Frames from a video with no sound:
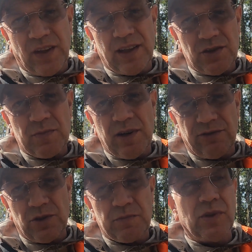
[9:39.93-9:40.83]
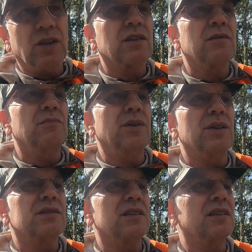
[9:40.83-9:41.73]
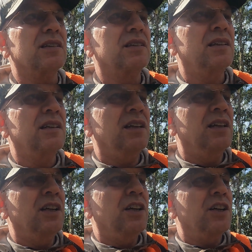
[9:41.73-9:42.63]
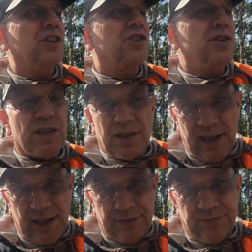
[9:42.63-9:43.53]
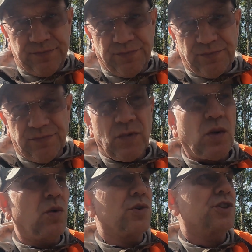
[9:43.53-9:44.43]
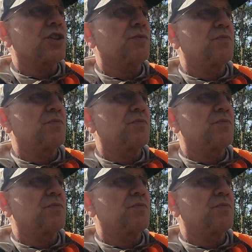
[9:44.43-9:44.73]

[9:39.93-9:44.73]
and that was my first buck. But tree stand, or just